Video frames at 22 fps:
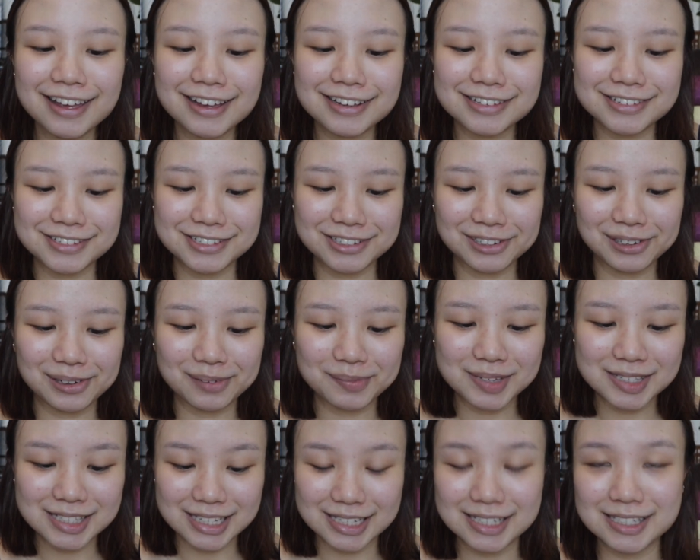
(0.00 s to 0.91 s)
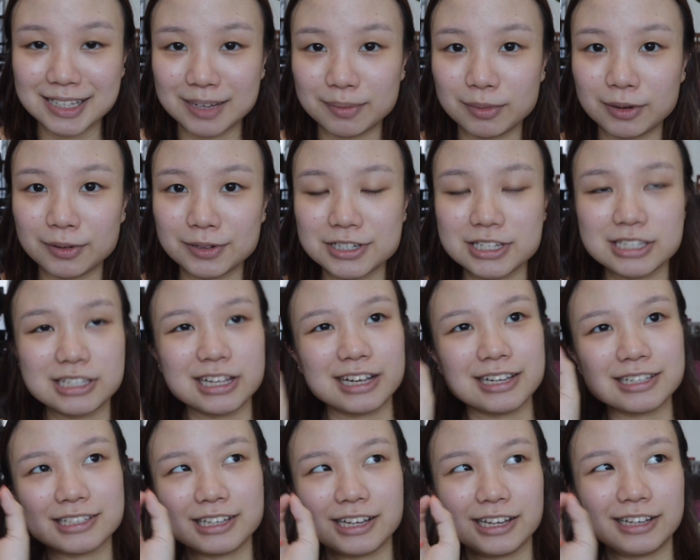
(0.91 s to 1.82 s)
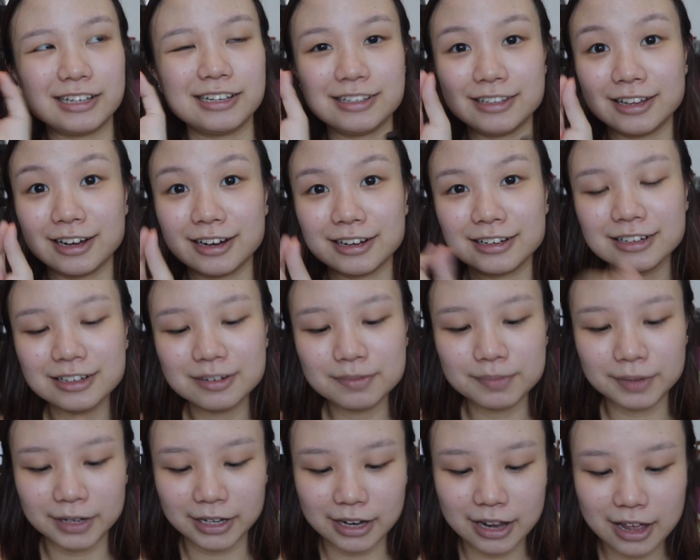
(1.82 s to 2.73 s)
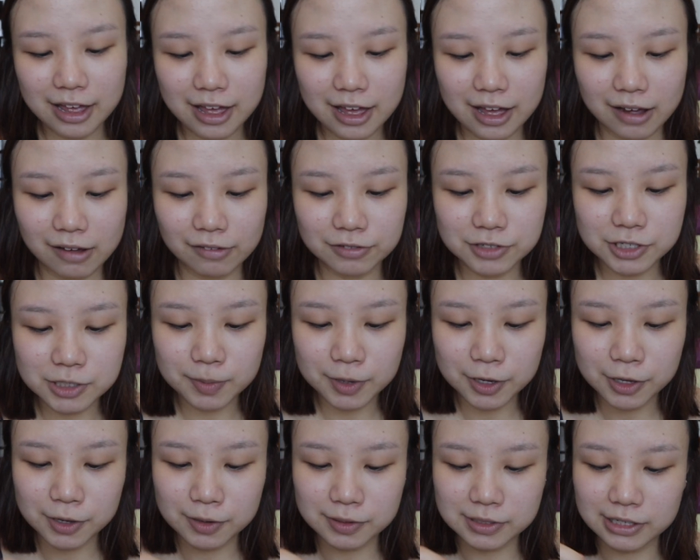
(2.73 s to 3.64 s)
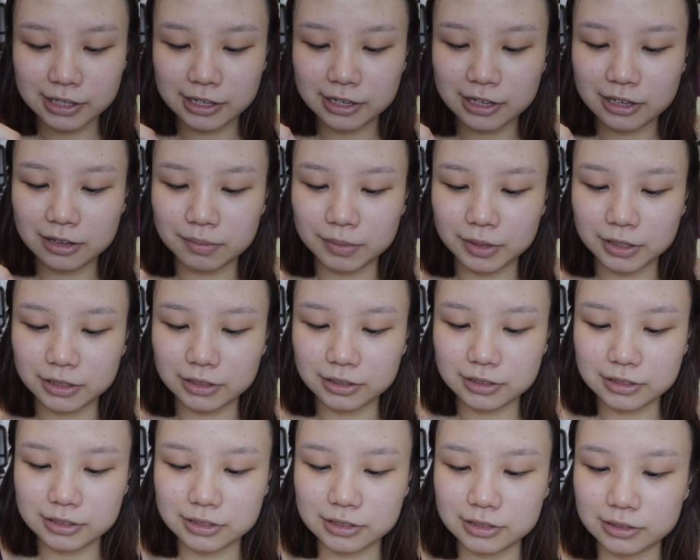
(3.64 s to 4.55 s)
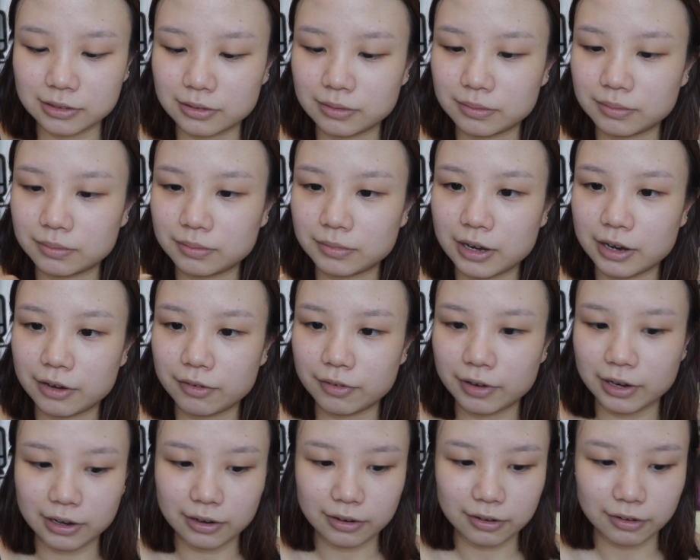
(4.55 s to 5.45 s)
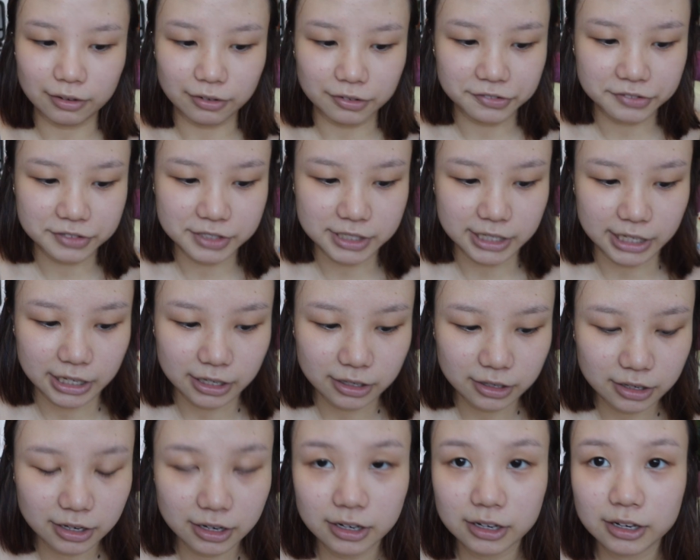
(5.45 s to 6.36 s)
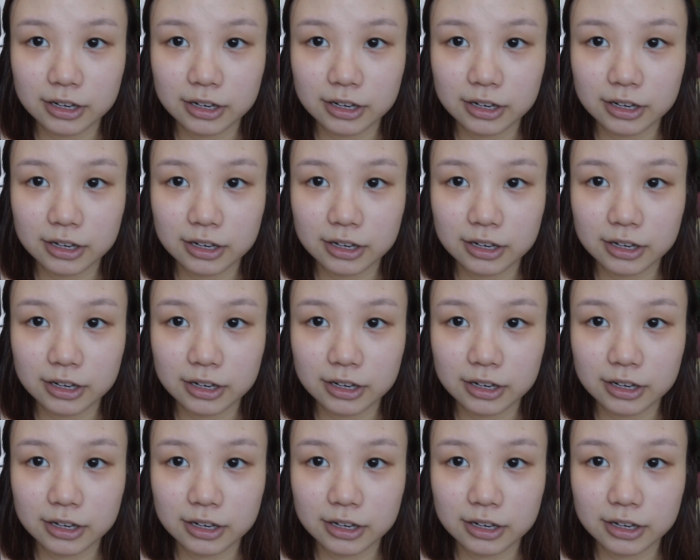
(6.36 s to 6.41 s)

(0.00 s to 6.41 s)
So she got me Sable, which is like slightly darker, but I've just been using it because I ran out of Sand.